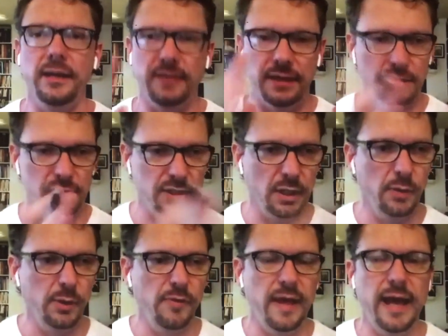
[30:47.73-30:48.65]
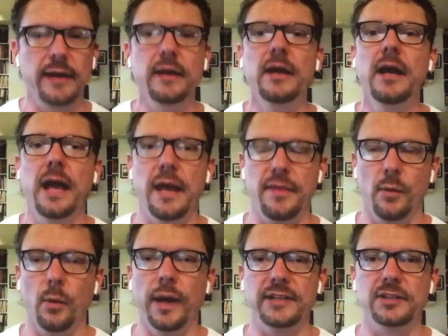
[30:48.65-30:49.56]
They just go do that, and the
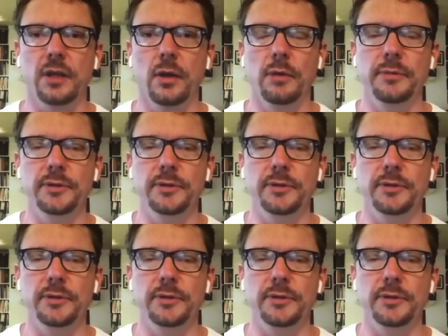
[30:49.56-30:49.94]
weight slowly but